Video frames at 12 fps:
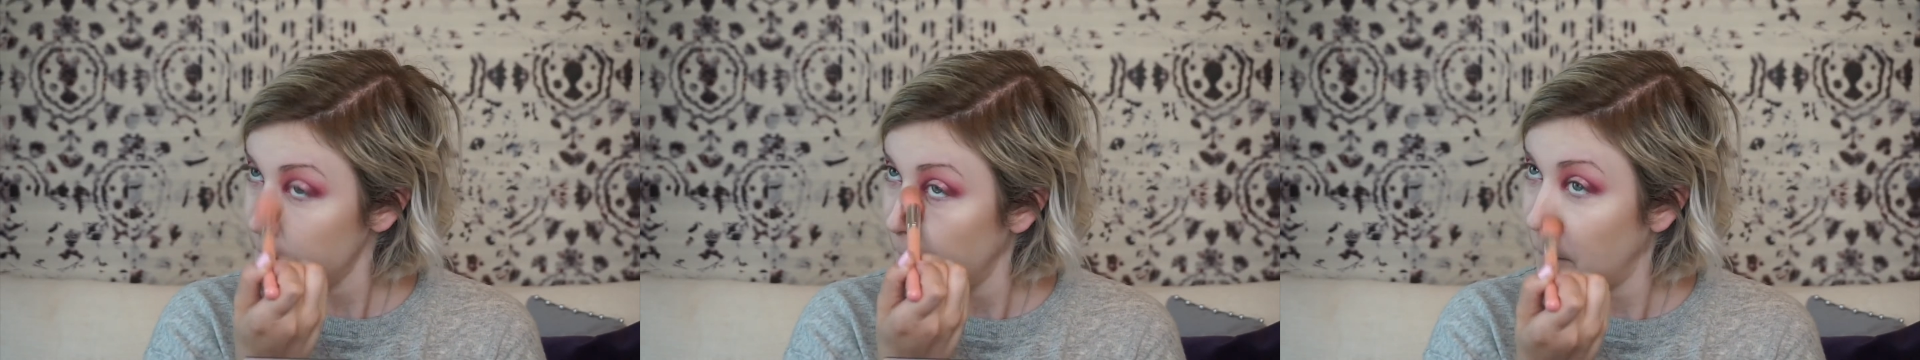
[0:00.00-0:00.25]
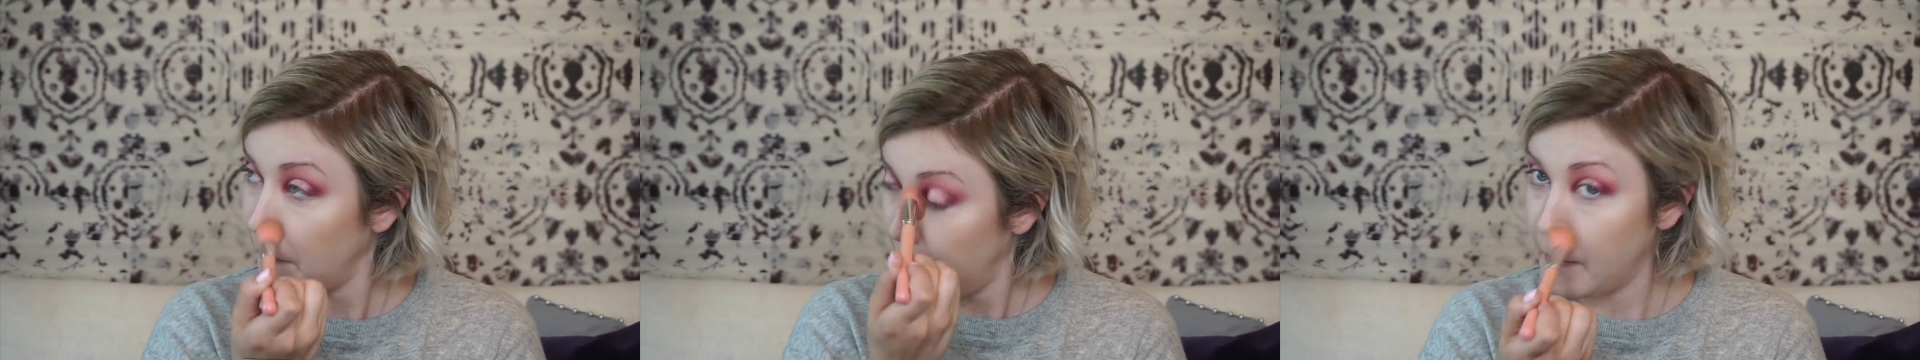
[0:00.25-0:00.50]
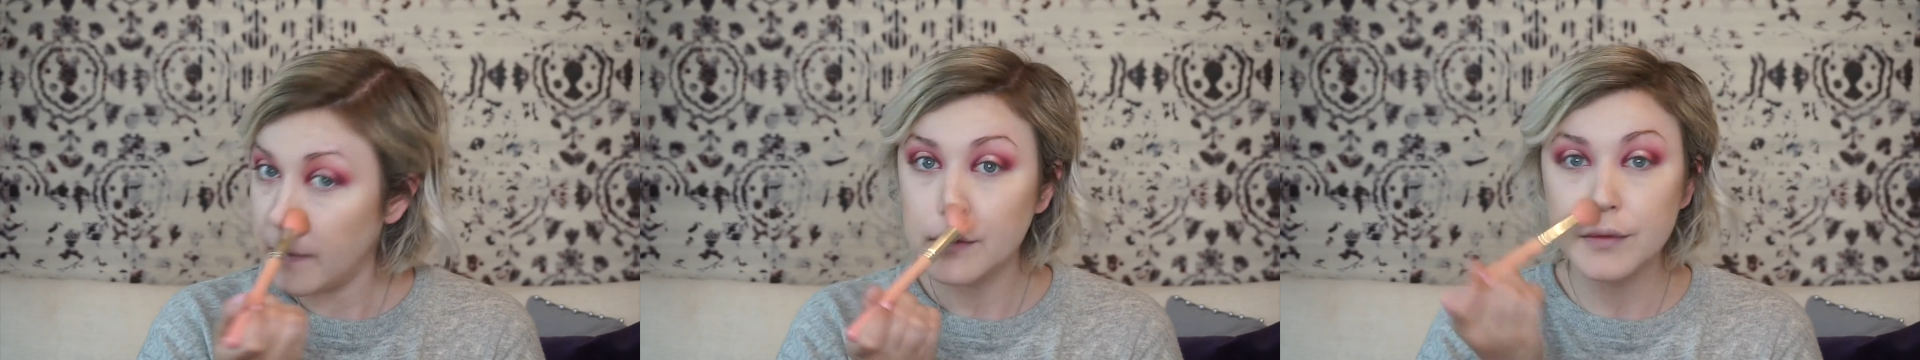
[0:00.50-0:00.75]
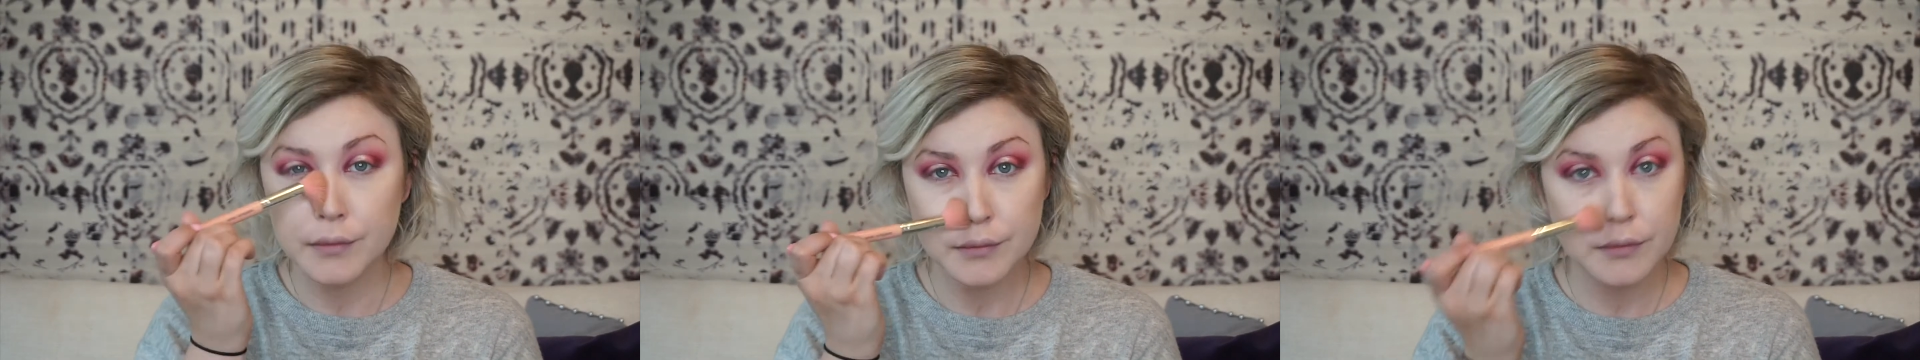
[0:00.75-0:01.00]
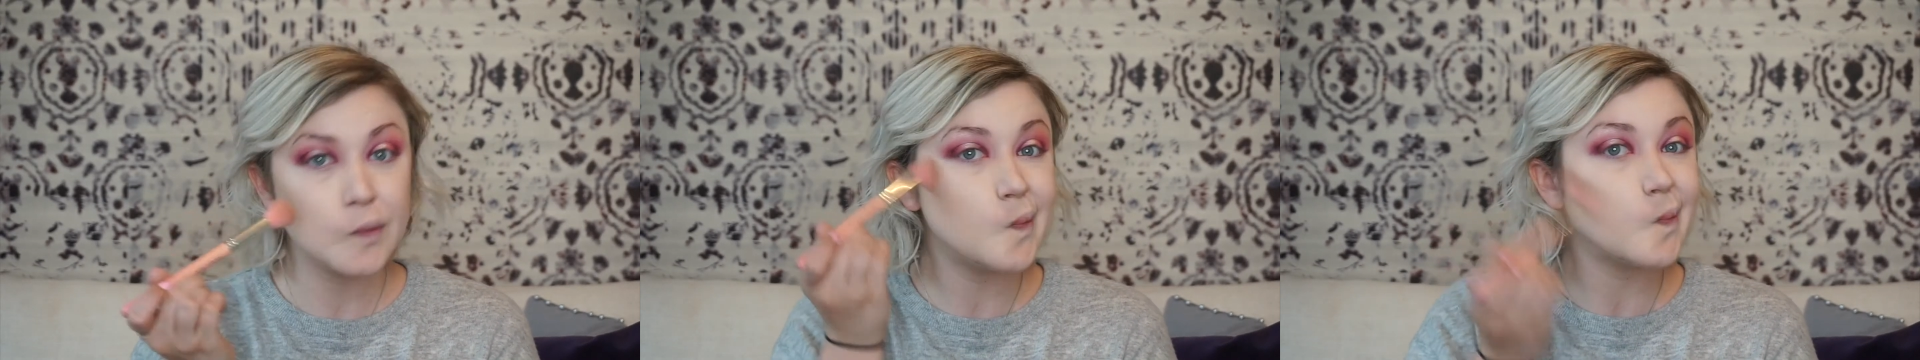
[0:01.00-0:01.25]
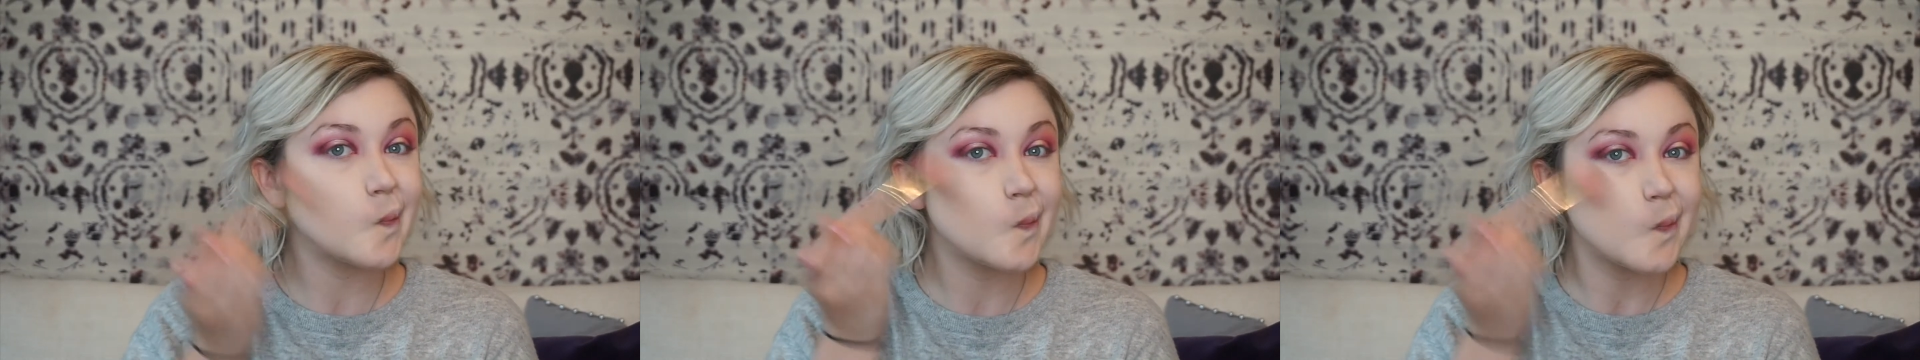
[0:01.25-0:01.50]
floating there by
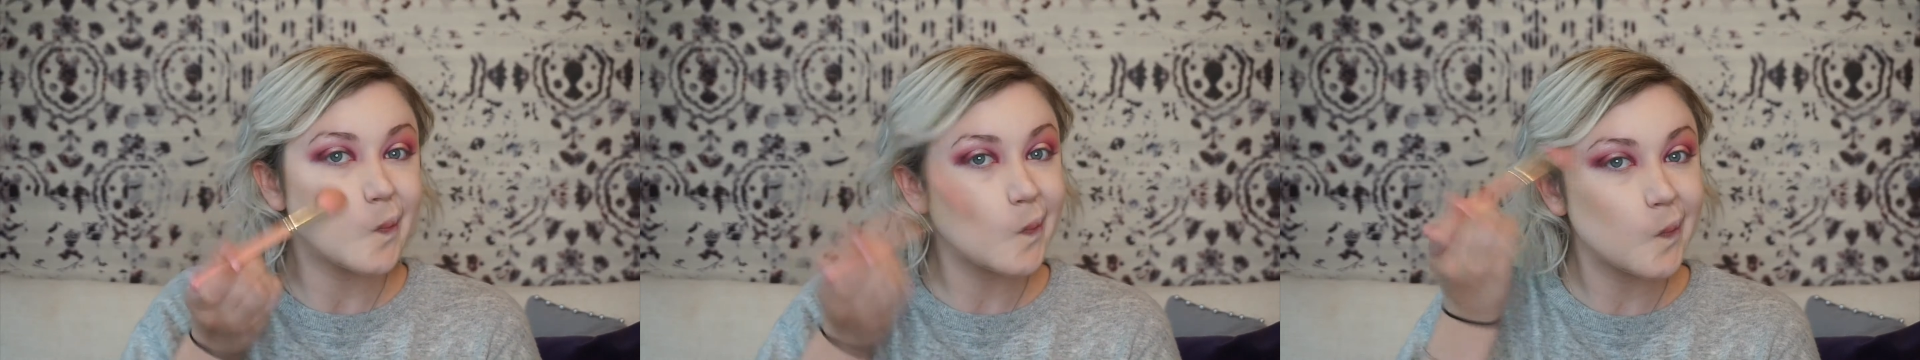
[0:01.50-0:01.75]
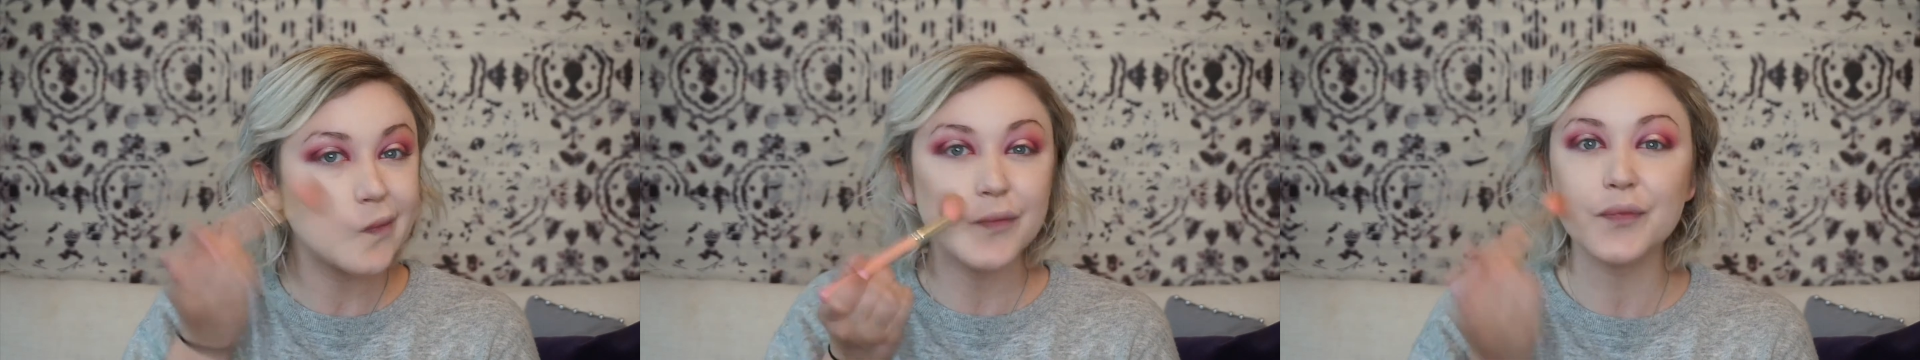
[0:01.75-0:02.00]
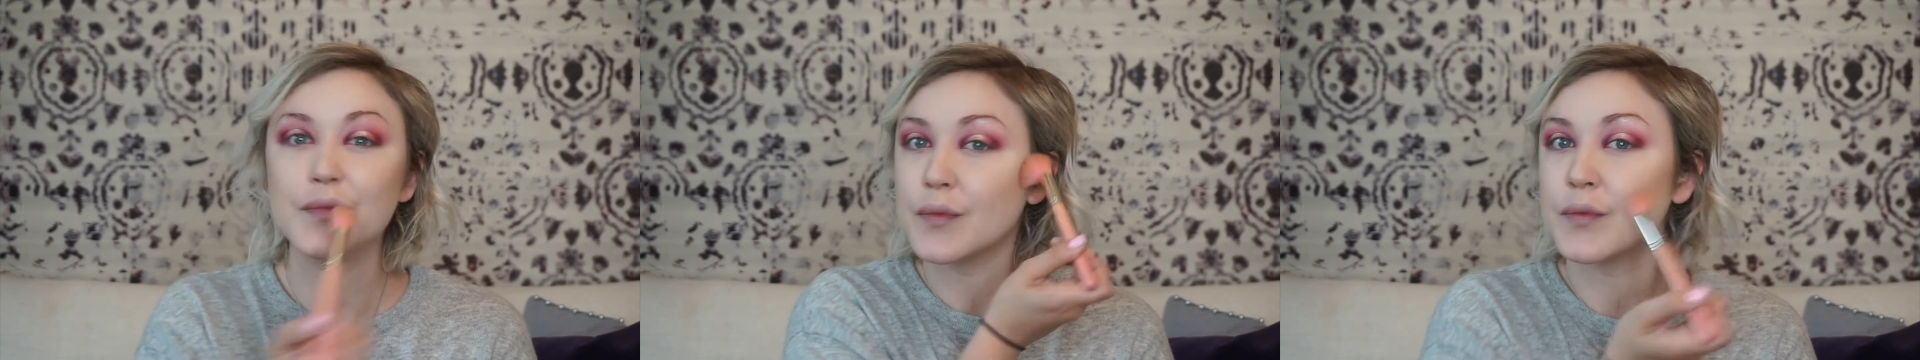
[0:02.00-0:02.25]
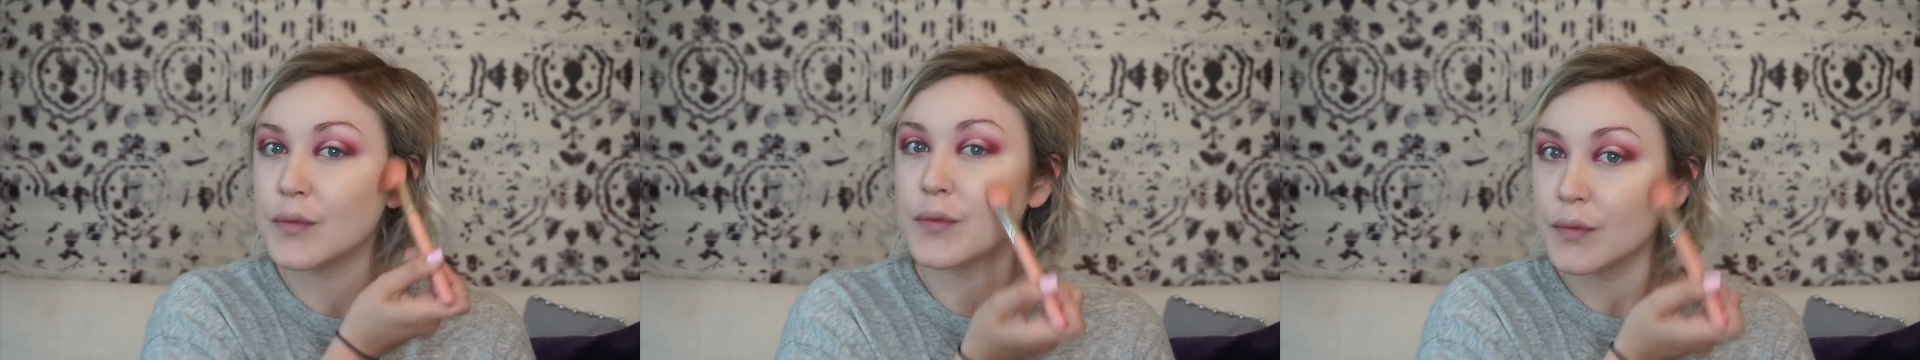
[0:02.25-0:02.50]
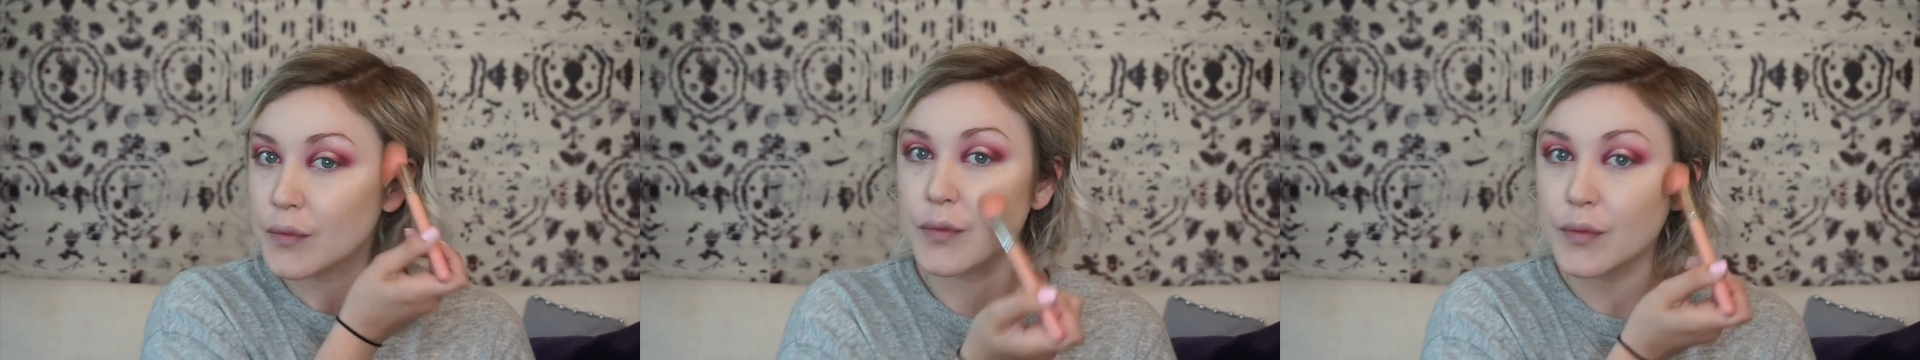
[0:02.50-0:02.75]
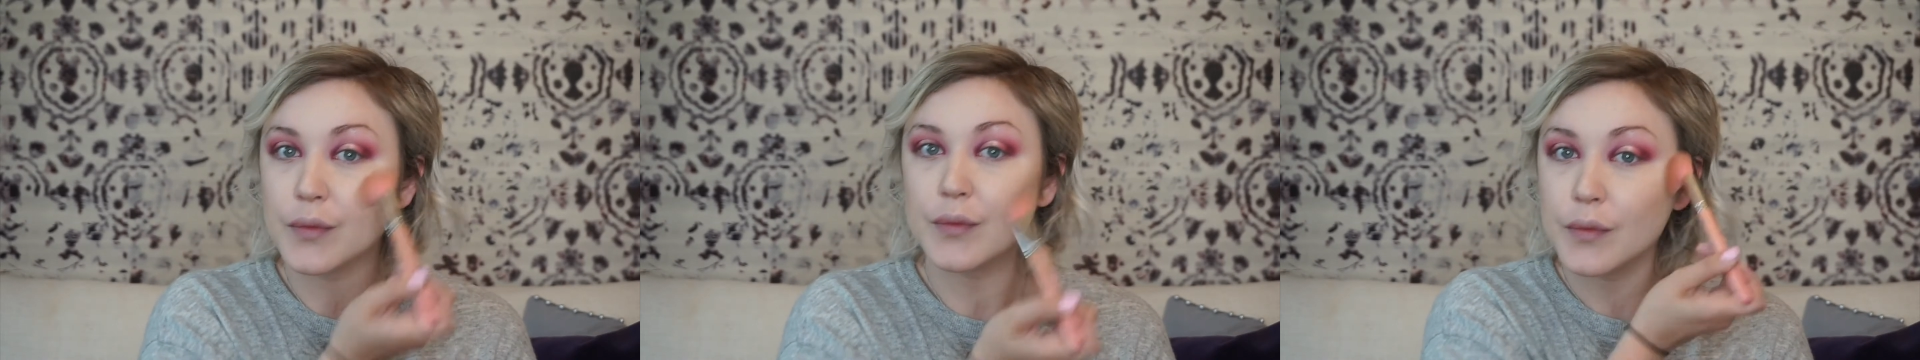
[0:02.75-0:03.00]
itself in the middle of my face, as I
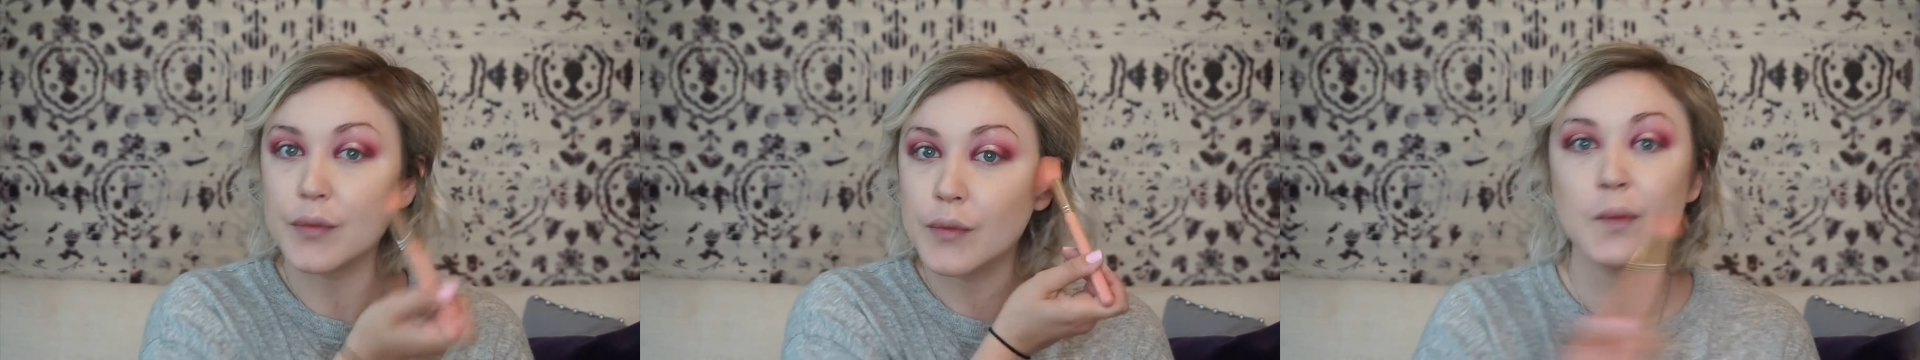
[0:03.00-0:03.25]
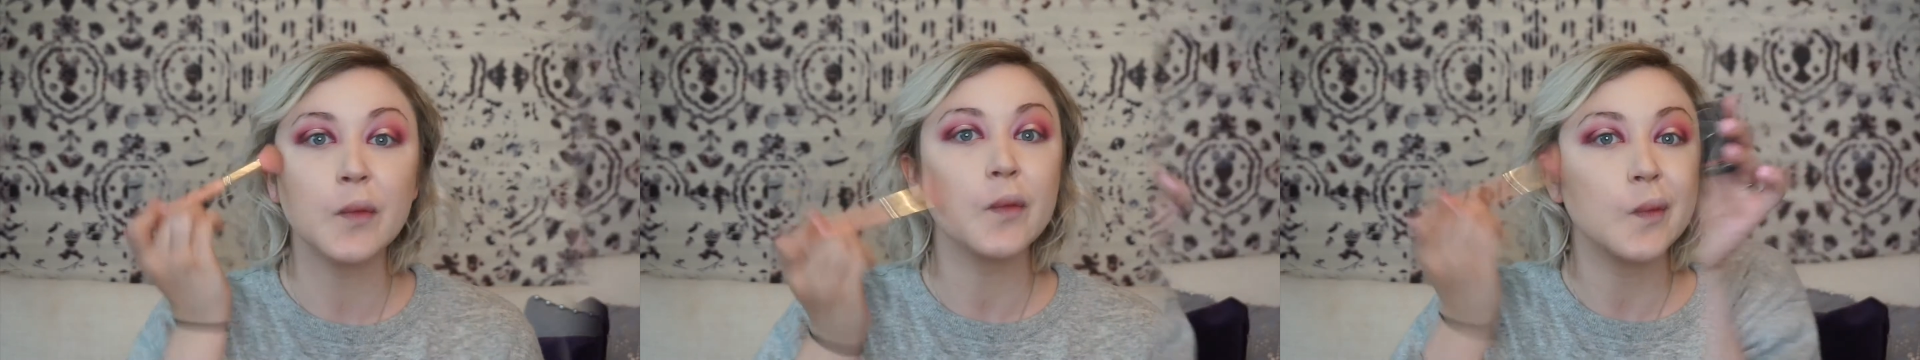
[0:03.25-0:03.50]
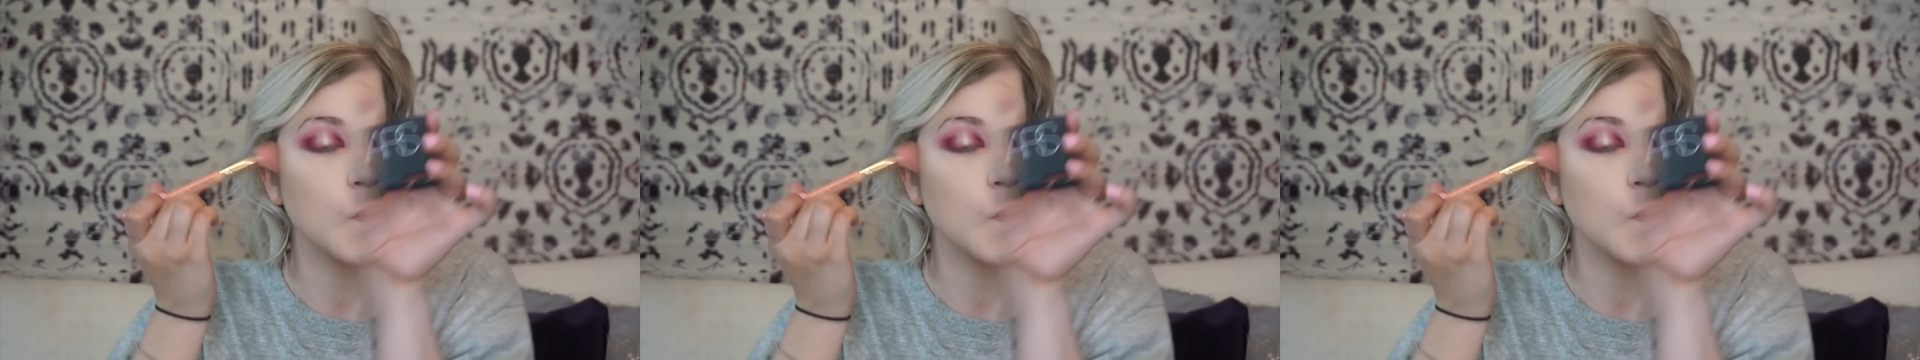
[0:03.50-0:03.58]
always say.